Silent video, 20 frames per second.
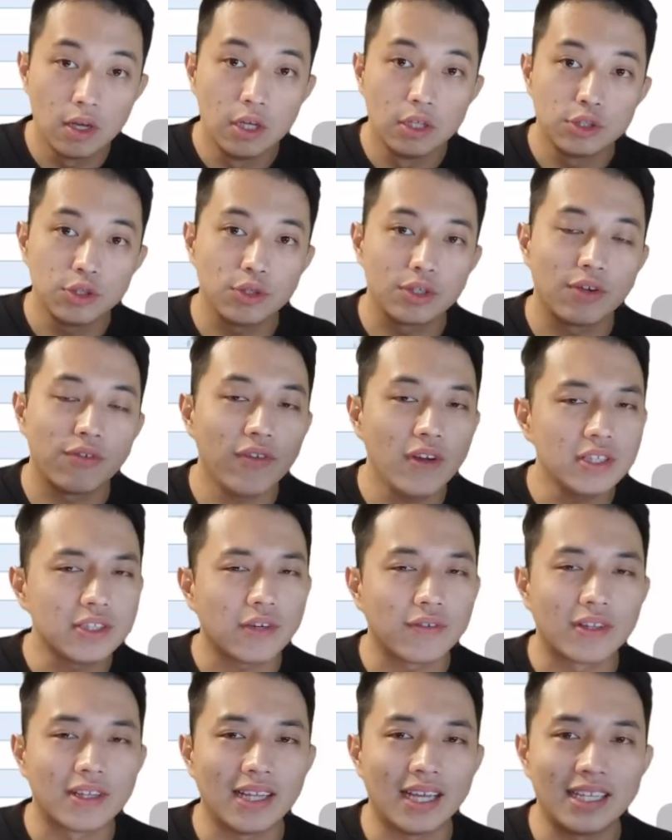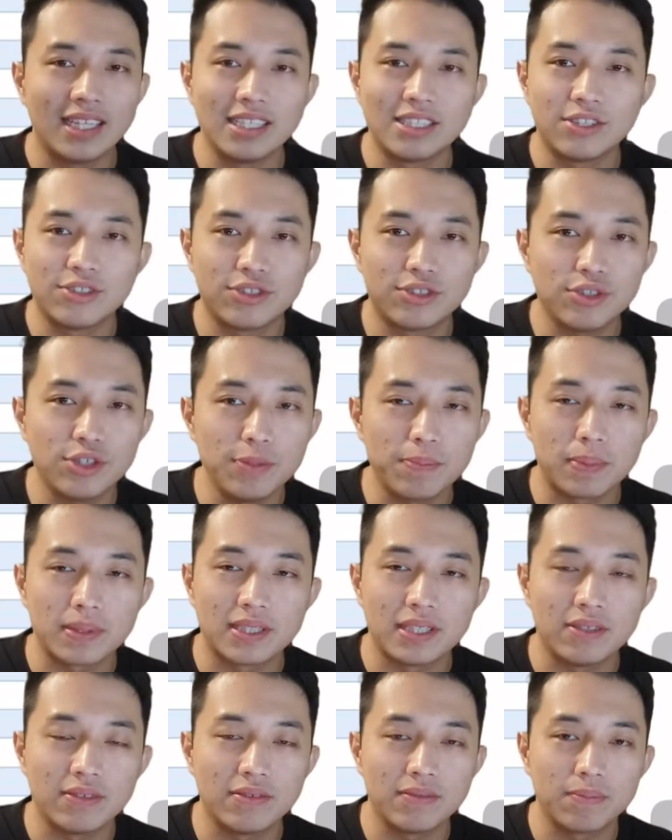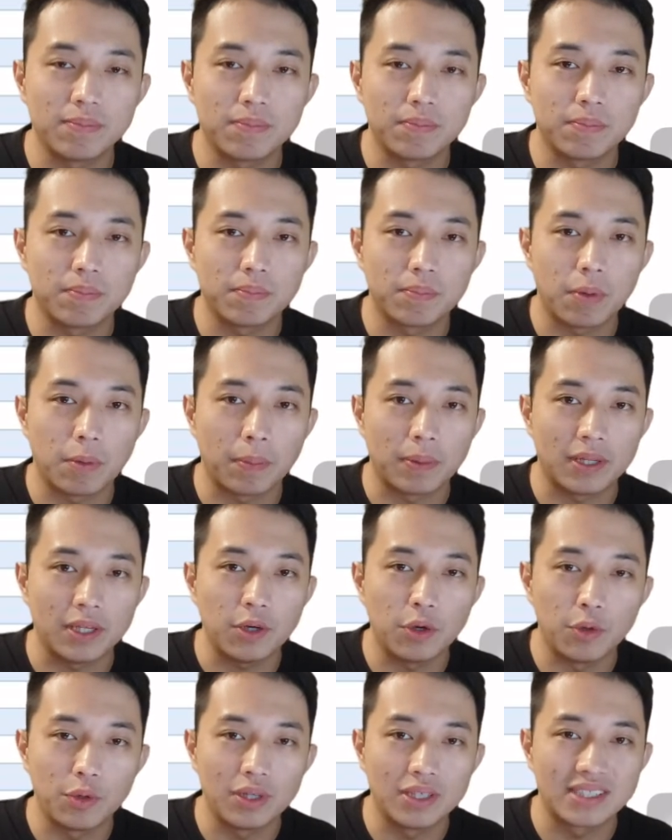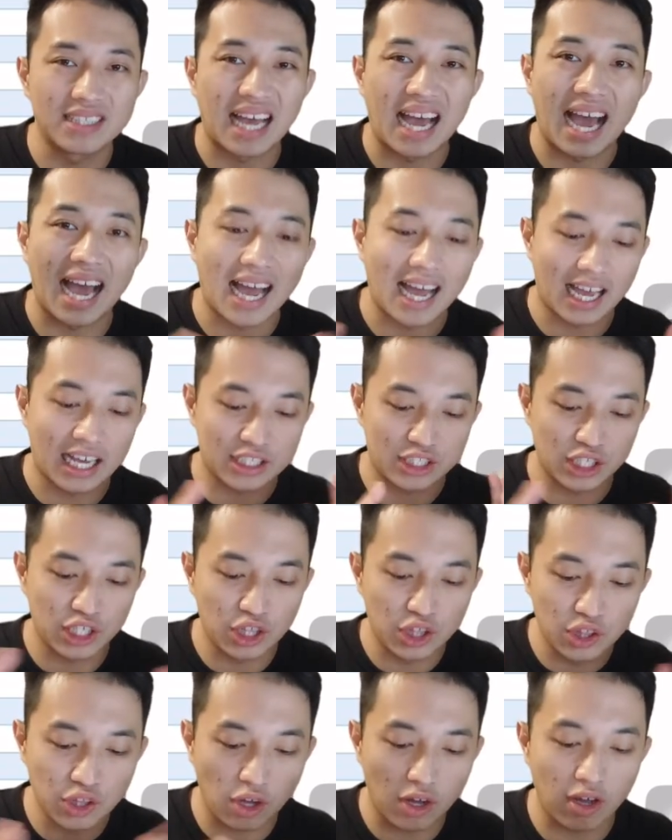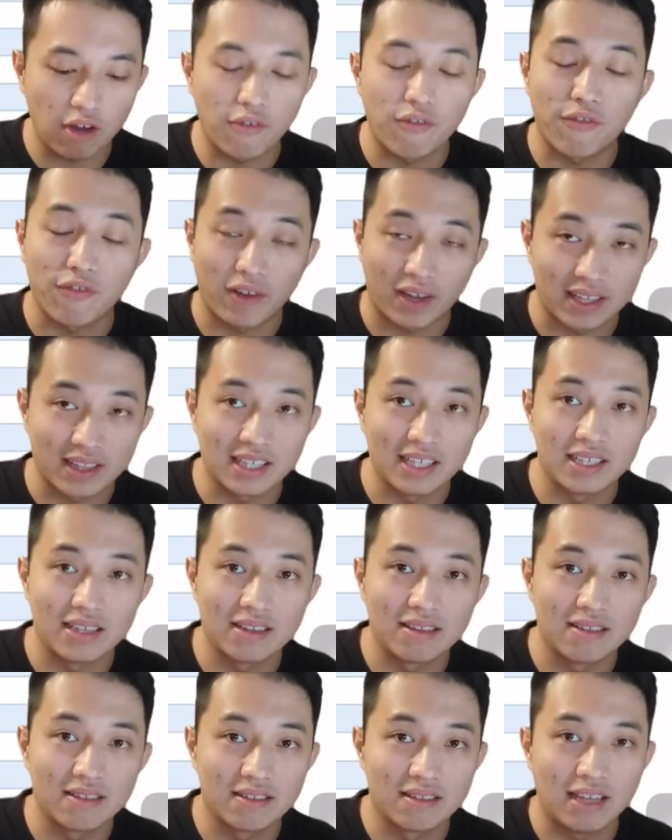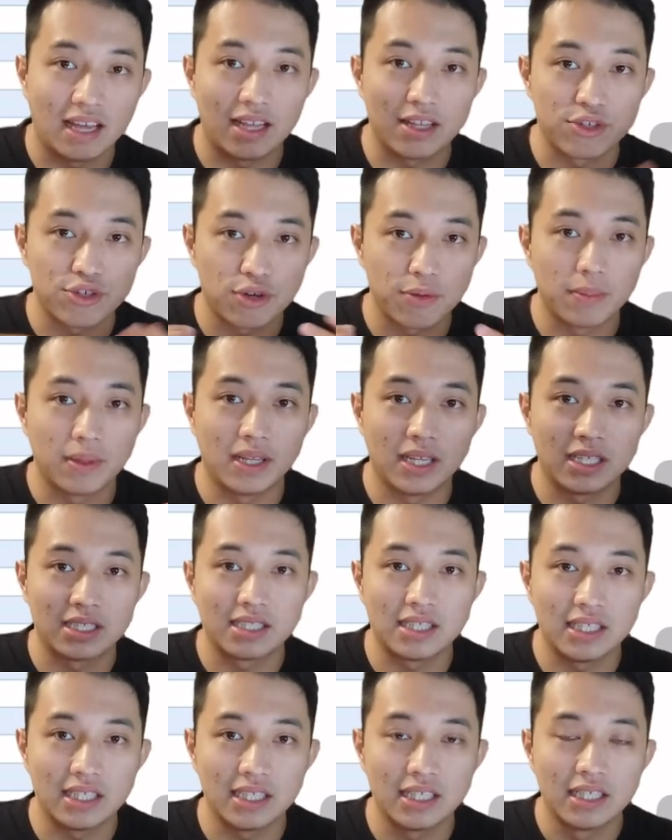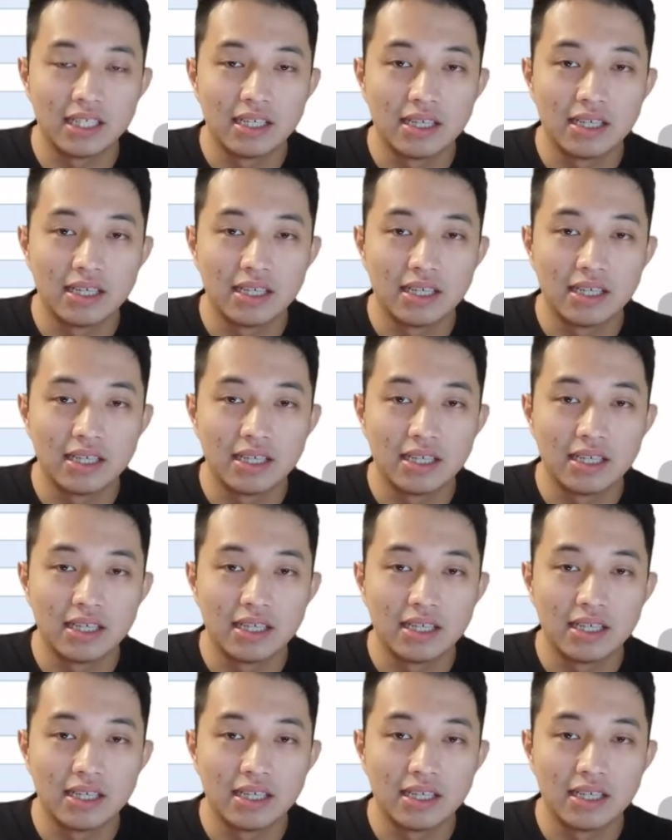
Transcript: So, the rest of the 93% property owners are actually not affected that tremendously